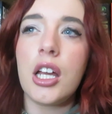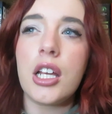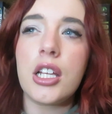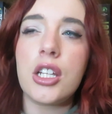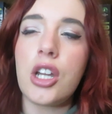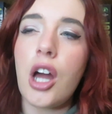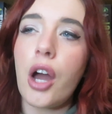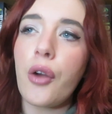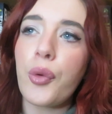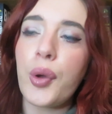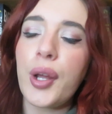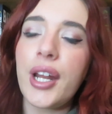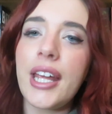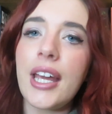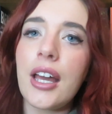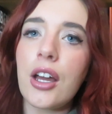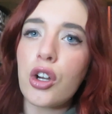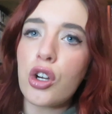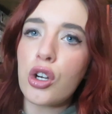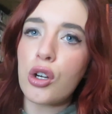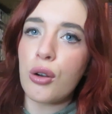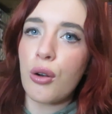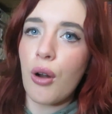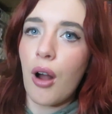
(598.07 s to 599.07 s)
not really
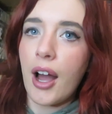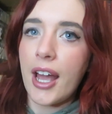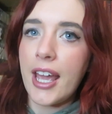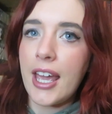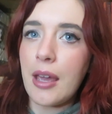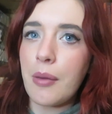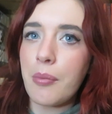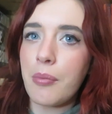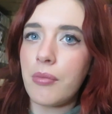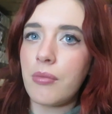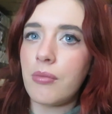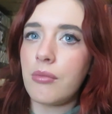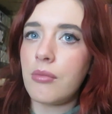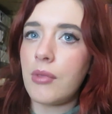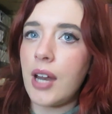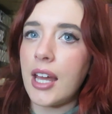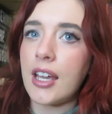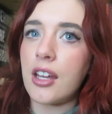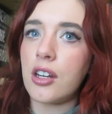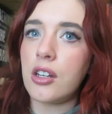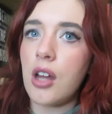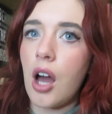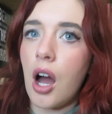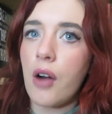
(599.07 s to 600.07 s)
crime
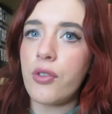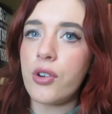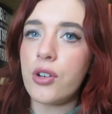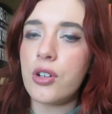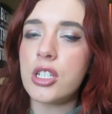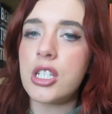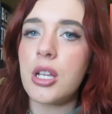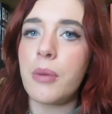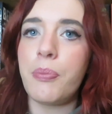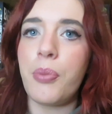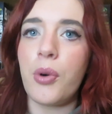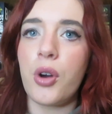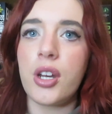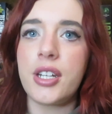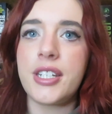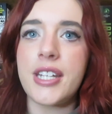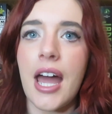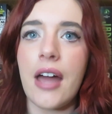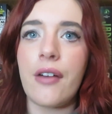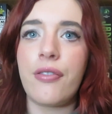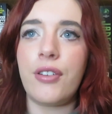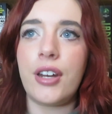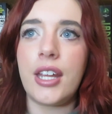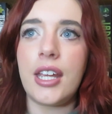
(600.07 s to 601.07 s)
like novels, but
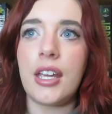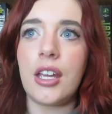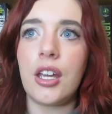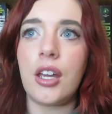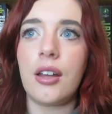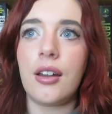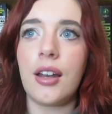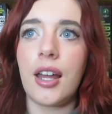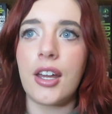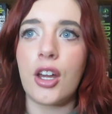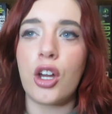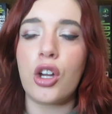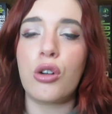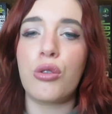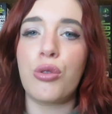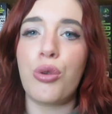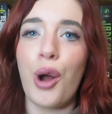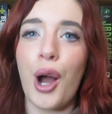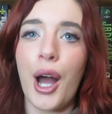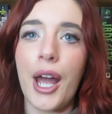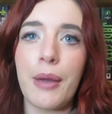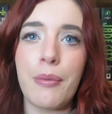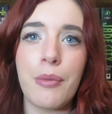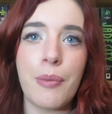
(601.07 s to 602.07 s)
definitely like
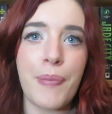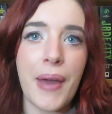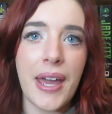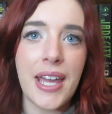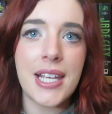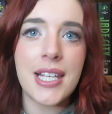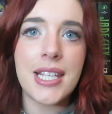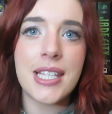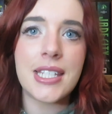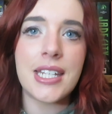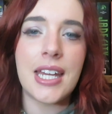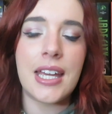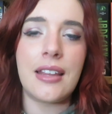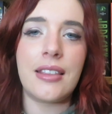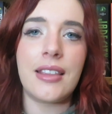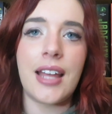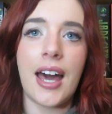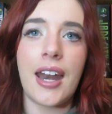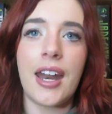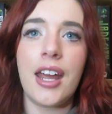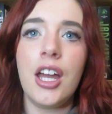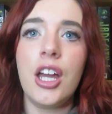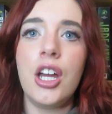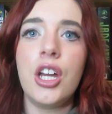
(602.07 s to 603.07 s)
crime based, in that